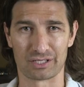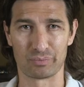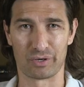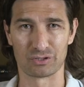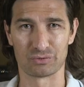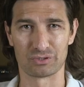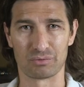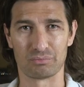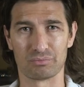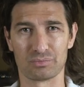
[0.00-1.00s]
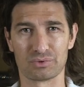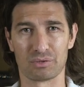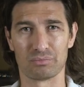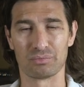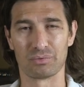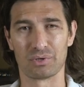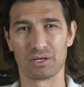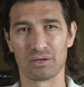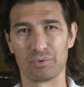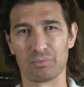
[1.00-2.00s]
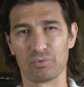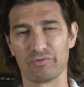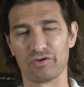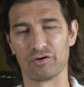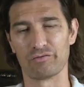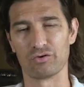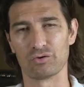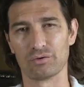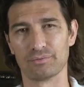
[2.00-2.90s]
experience with some, some uh, people we've interviewed.